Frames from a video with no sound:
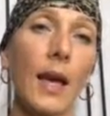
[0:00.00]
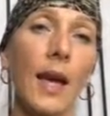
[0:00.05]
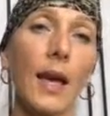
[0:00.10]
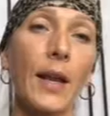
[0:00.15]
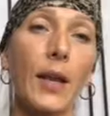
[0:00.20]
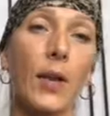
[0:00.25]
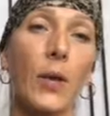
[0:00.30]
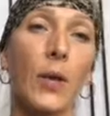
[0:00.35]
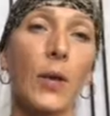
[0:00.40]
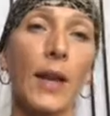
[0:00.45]

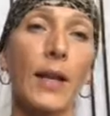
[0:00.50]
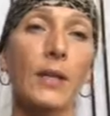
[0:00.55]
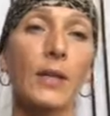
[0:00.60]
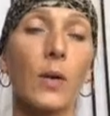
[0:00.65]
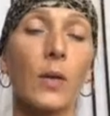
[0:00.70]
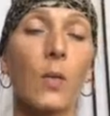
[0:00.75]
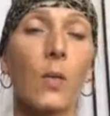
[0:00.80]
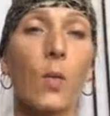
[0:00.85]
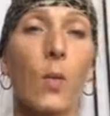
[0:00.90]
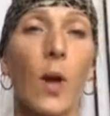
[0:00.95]
And it creates
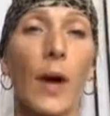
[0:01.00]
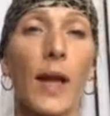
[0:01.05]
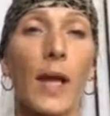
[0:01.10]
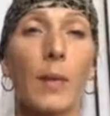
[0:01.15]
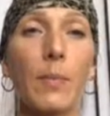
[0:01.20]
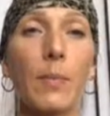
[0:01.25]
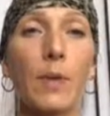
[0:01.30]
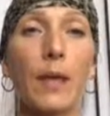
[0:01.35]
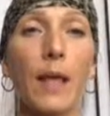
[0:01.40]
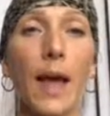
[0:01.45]
a
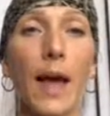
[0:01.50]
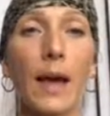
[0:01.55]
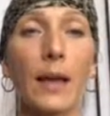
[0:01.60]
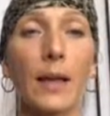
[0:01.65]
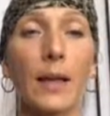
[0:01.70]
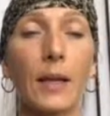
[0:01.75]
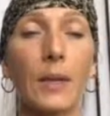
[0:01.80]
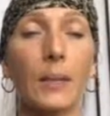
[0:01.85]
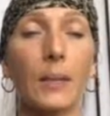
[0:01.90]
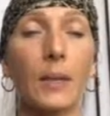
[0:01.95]
white
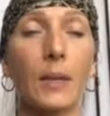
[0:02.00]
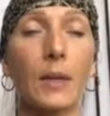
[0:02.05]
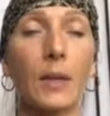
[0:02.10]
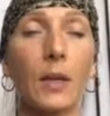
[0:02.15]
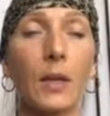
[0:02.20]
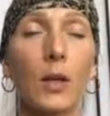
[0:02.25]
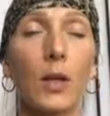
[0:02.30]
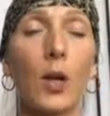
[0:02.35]
platinum